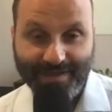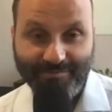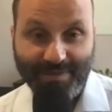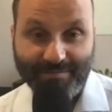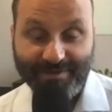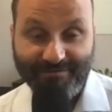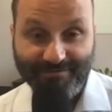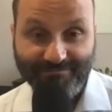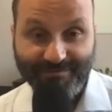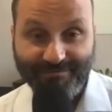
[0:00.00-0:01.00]
maybe
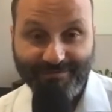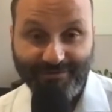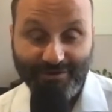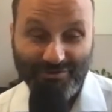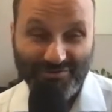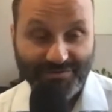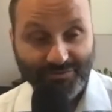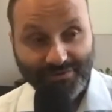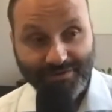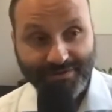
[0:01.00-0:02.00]
even if I use the
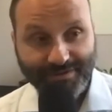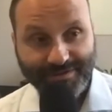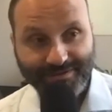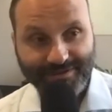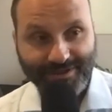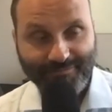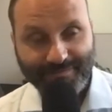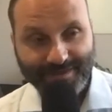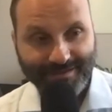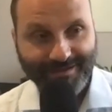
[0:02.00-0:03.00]
word, you know,
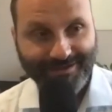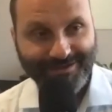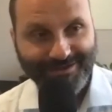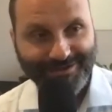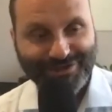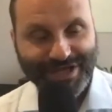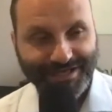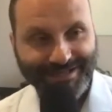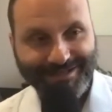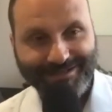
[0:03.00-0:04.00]
uh,
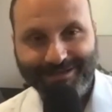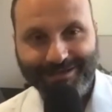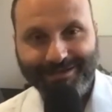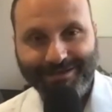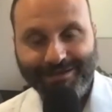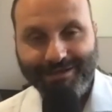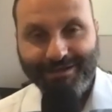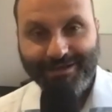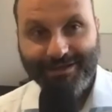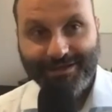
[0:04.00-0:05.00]
gently,
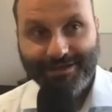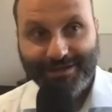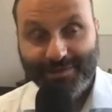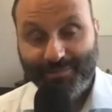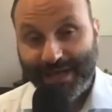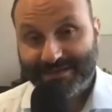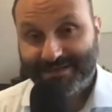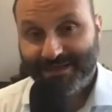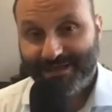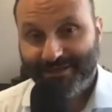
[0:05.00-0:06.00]

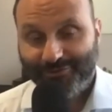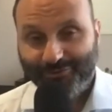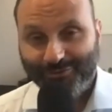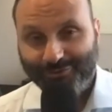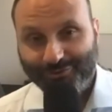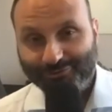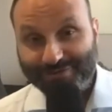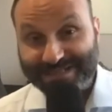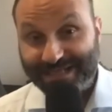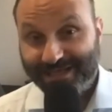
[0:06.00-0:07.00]
capacity or, or
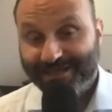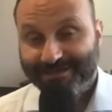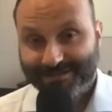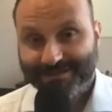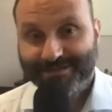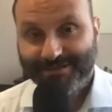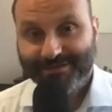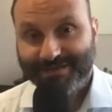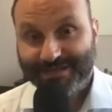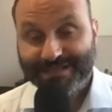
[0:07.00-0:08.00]
resilience to,
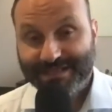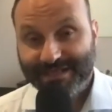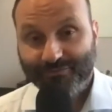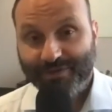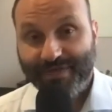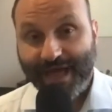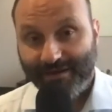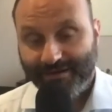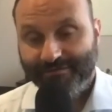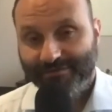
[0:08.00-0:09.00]
to sit with that
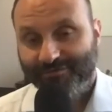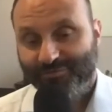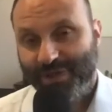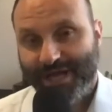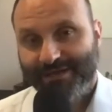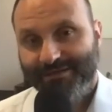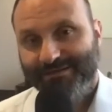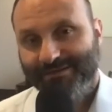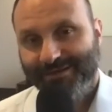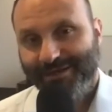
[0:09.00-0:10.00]
level of
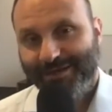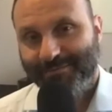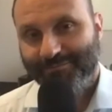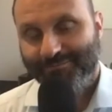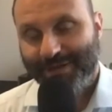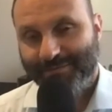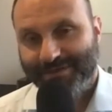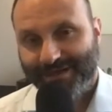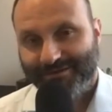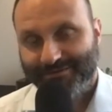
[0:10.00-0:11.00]
pain, um, maybe
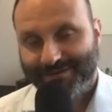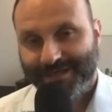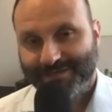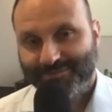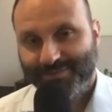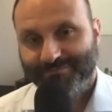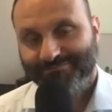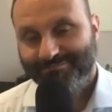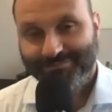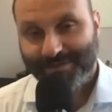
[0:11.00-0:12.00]
in that context, but
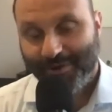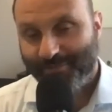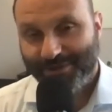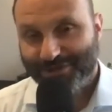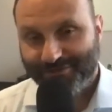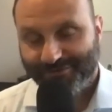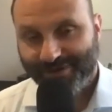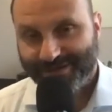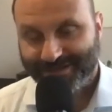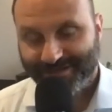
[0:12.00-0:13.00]
there might be a
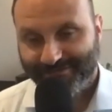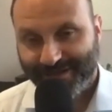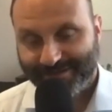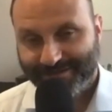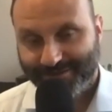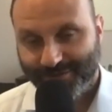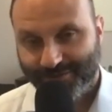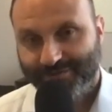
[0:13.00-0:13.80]
generalizing effect too.